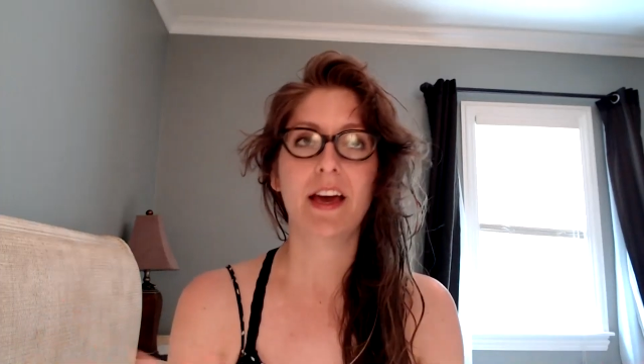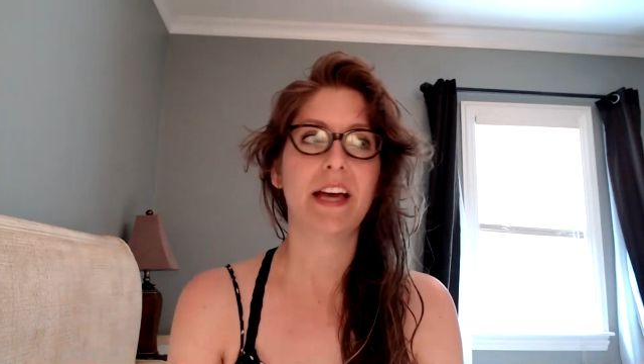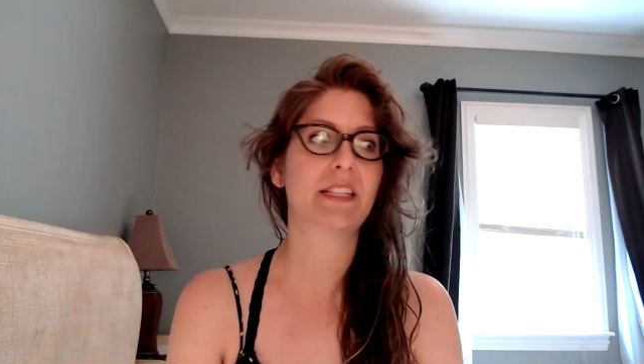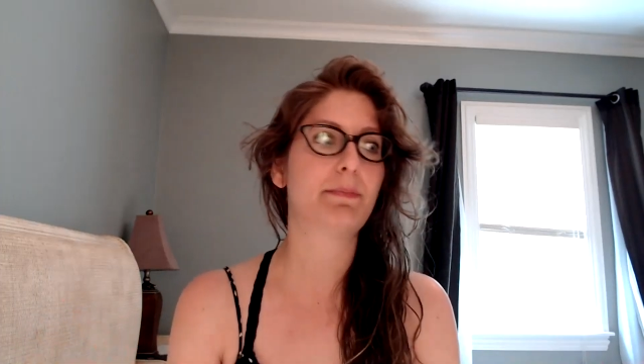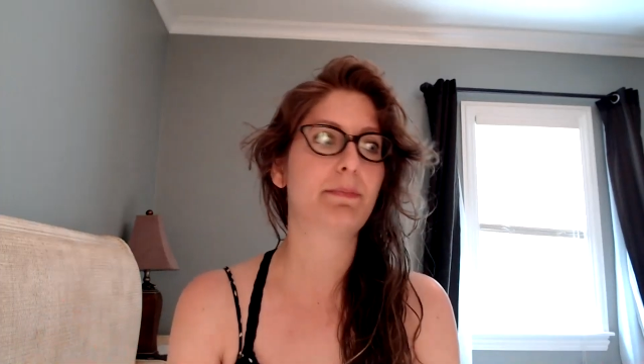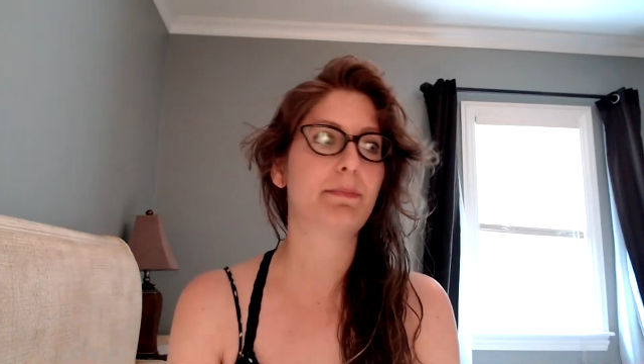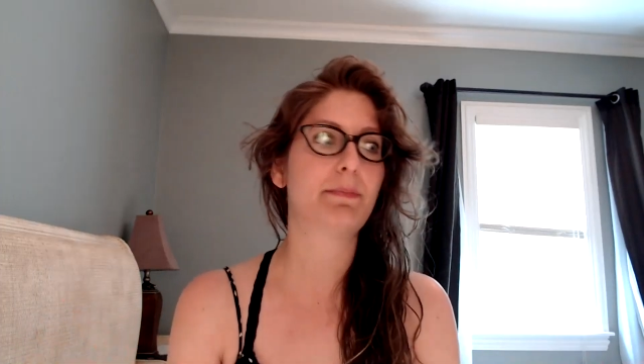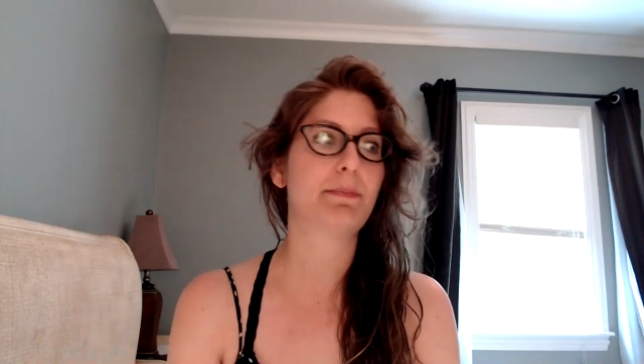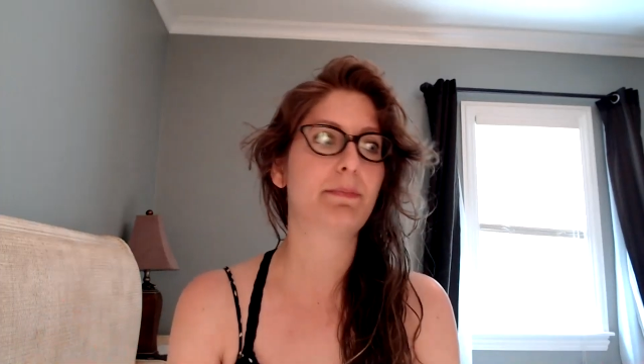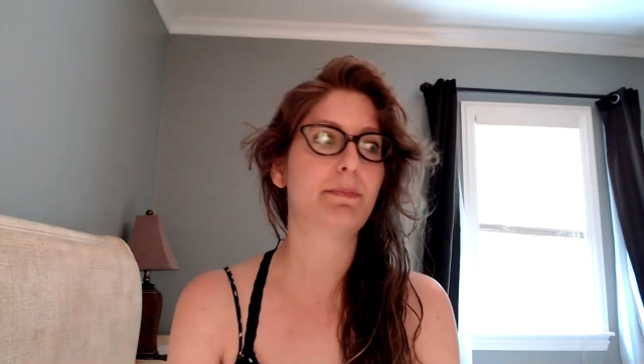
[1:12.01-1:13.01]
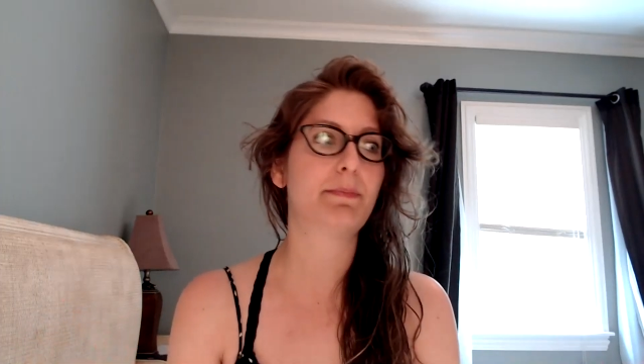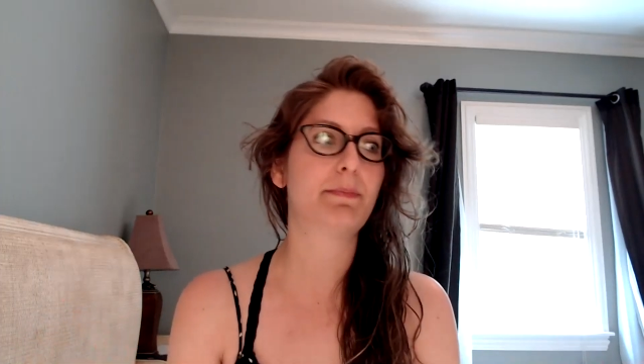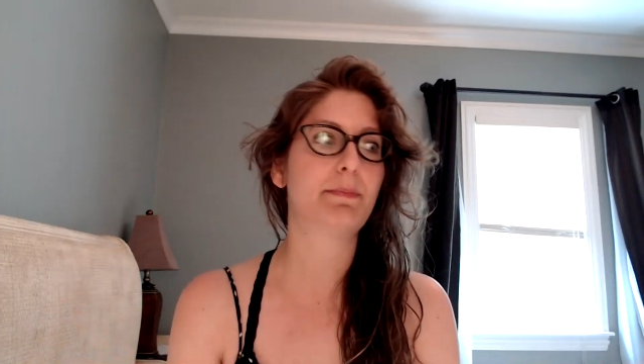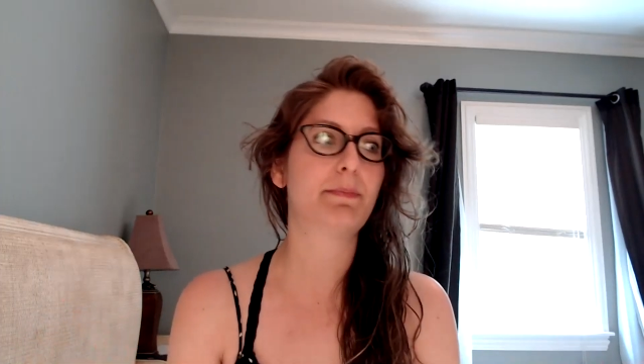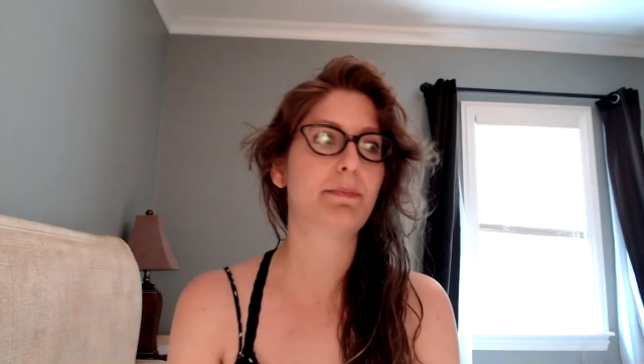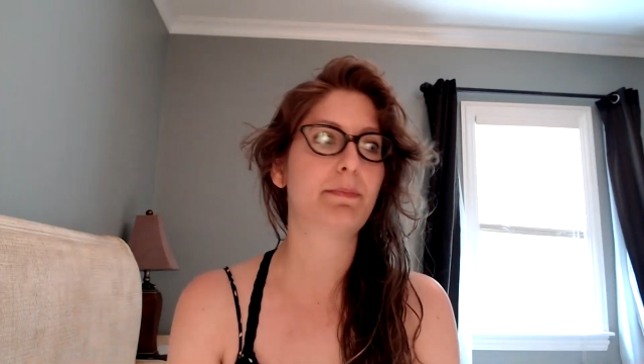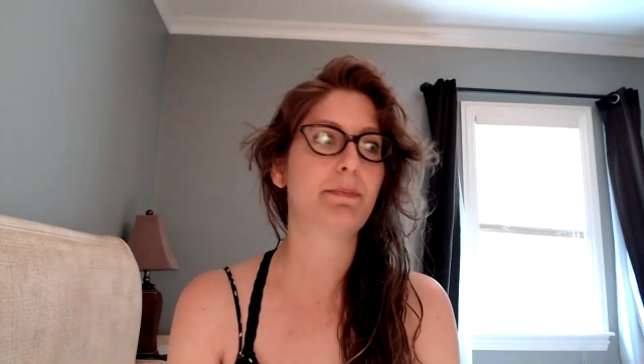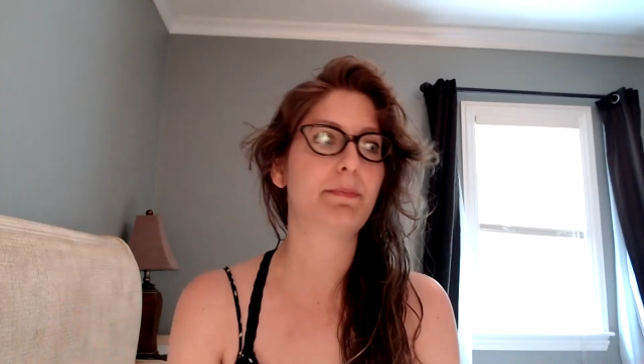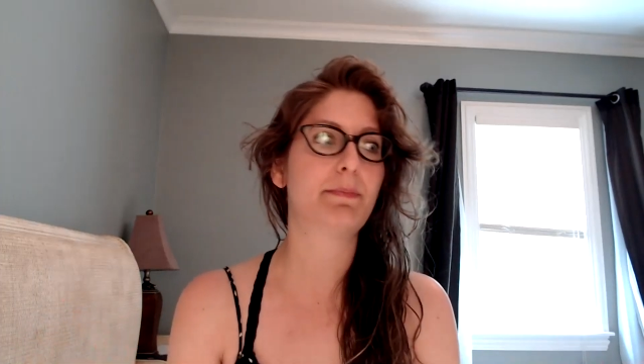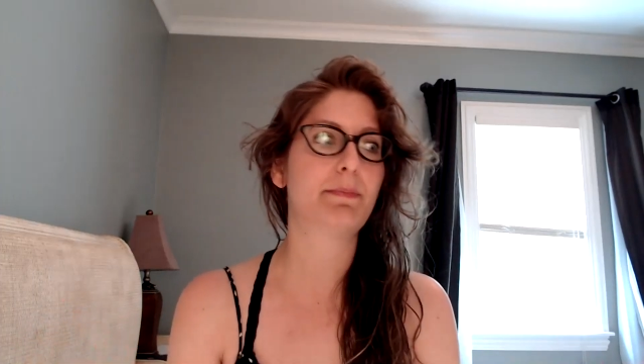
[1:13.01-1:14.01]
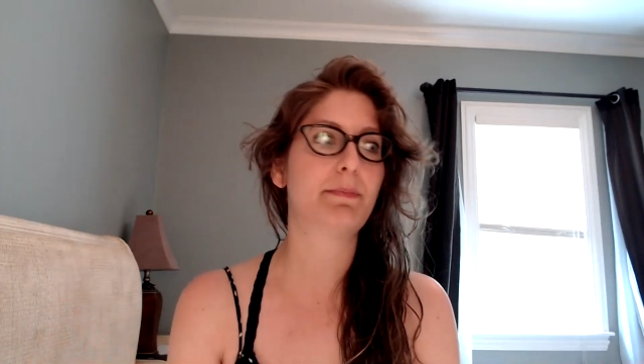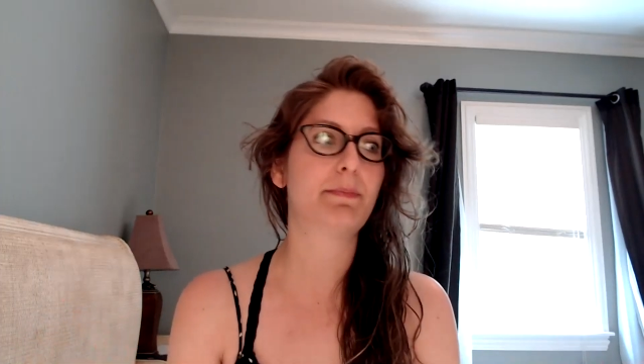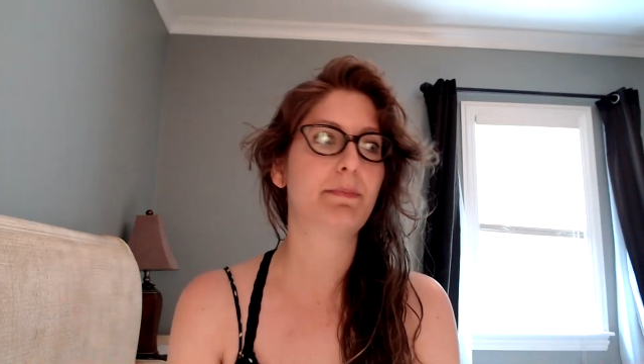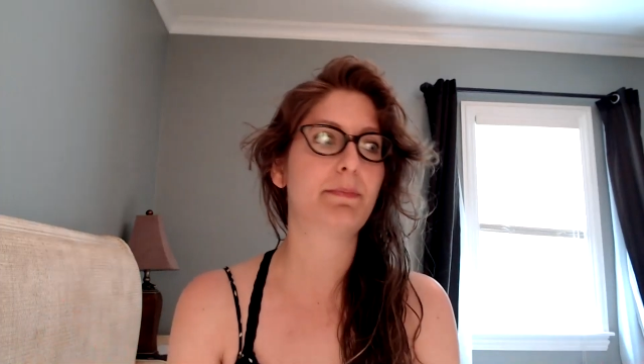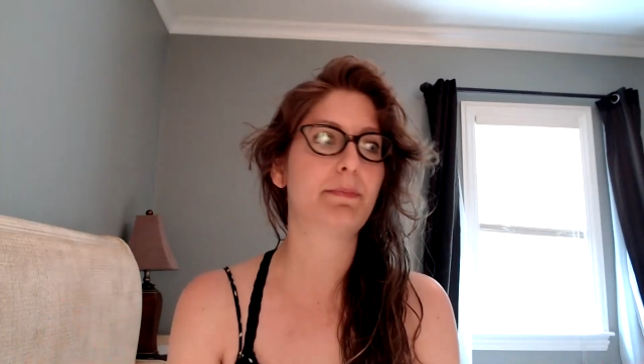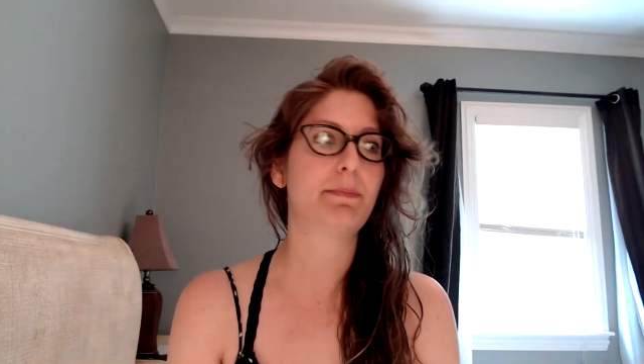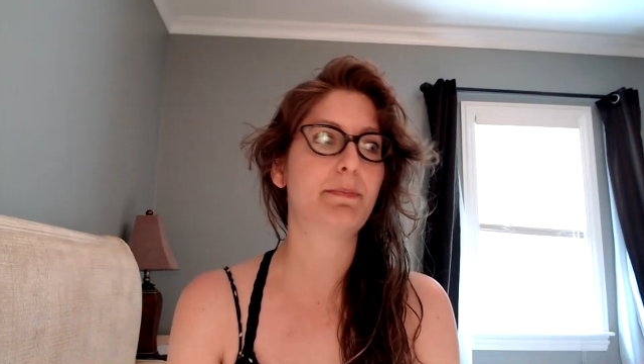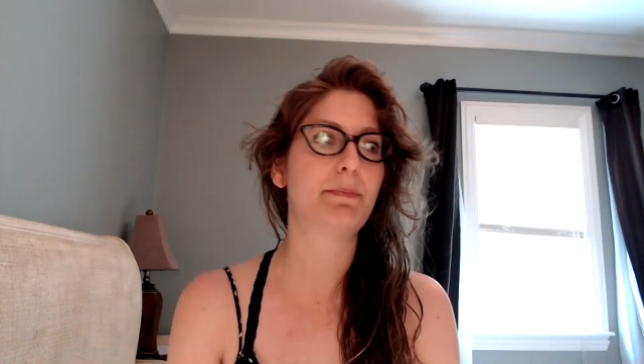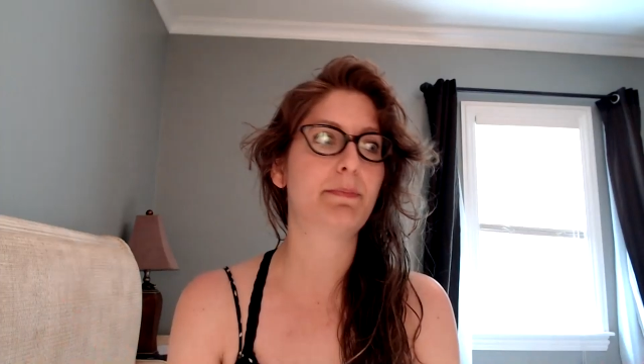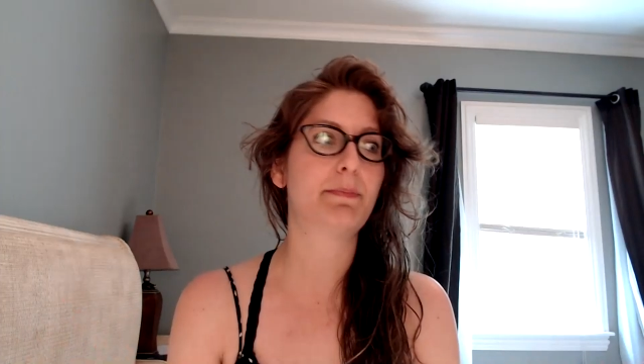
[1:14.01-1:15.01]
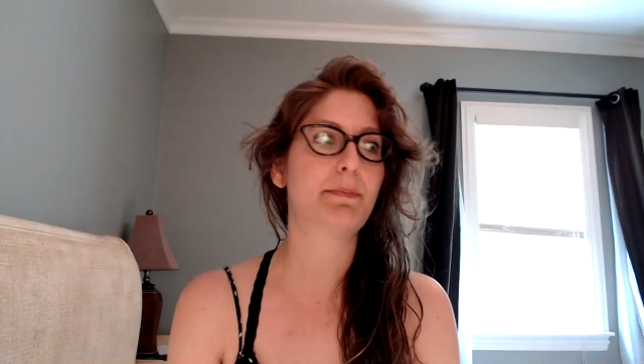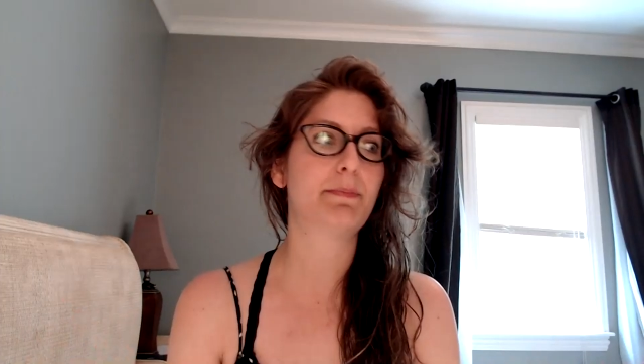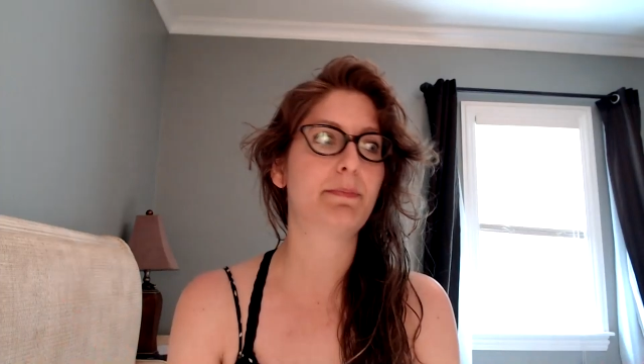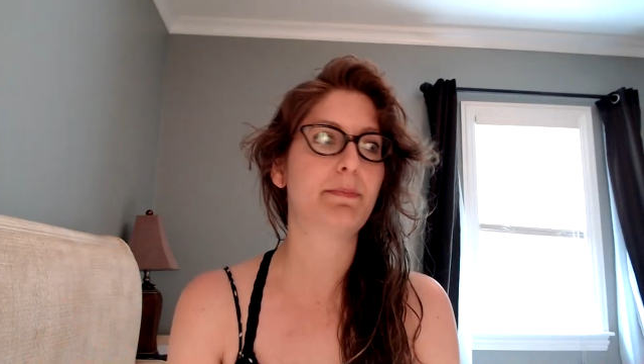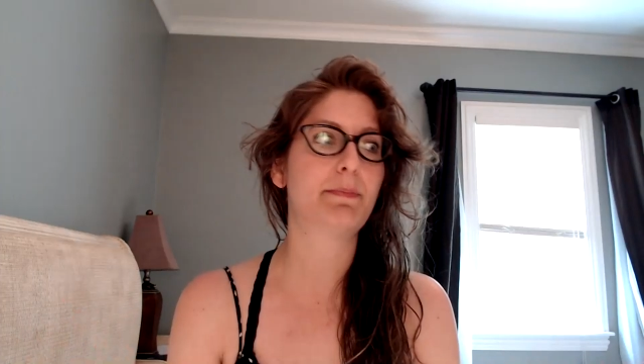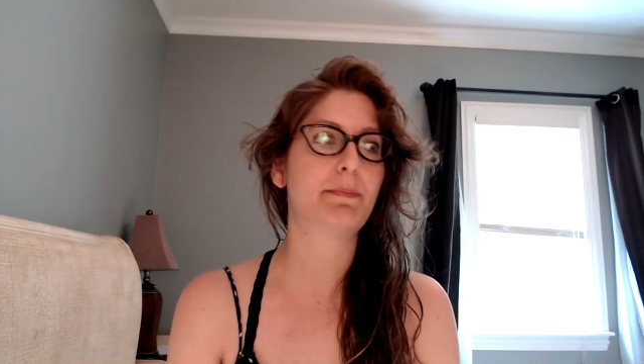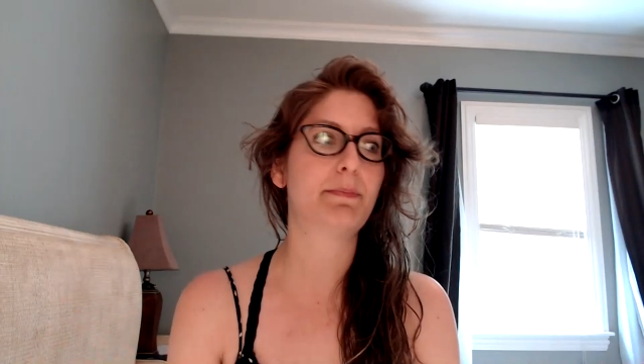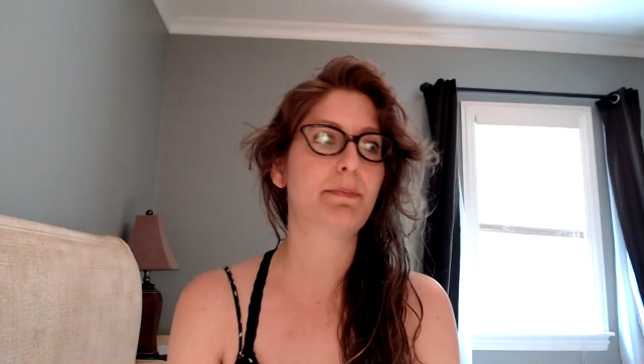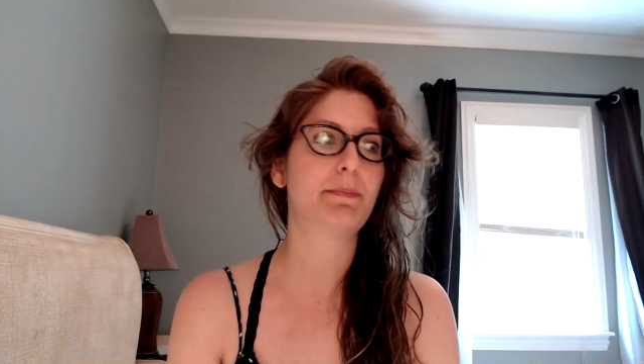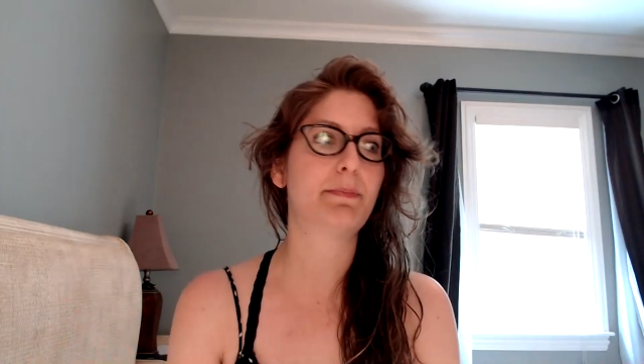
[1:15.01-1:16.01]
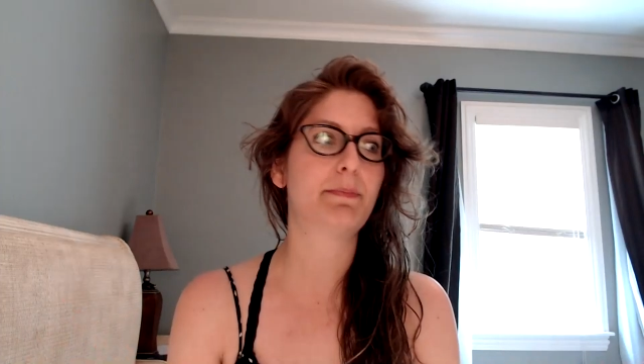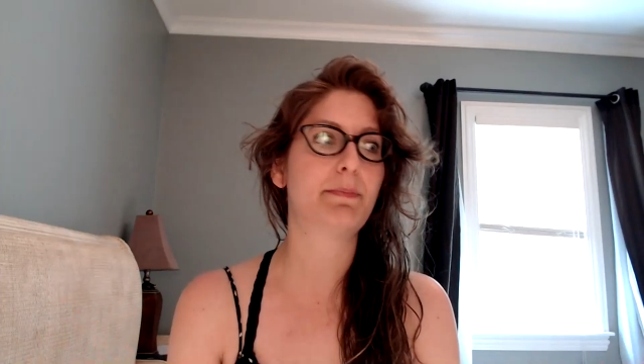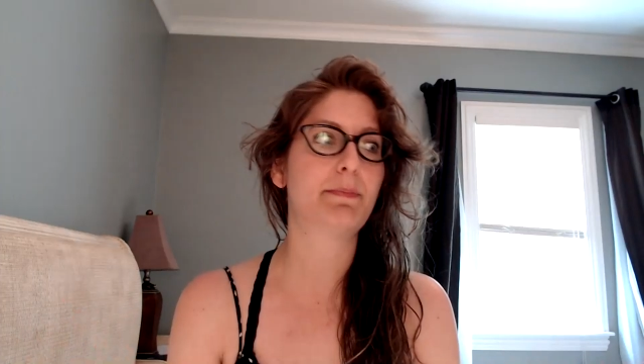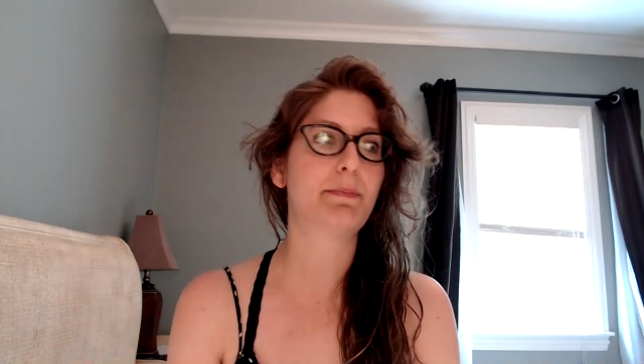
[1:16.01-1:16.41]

It's been like 80 and sunny and breezy and just,